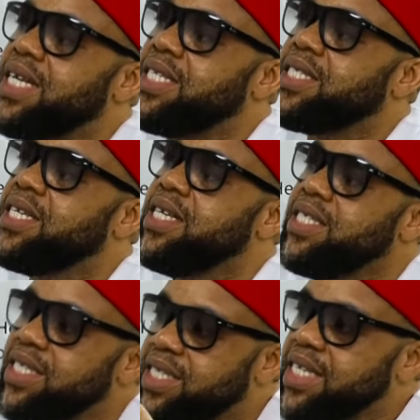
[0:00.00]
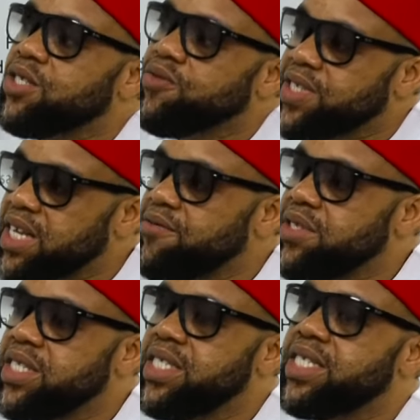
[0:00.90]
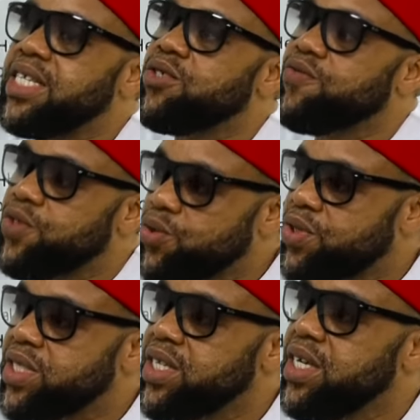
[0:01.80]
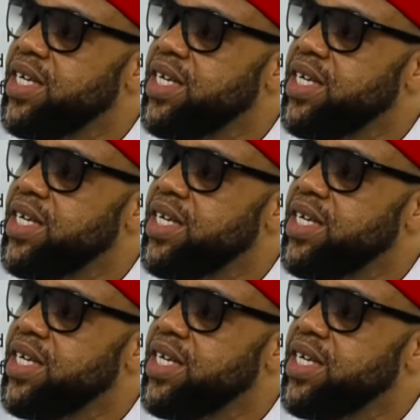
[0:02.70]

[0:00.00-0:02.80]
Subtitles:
sense, this sense of service, this sense of duty,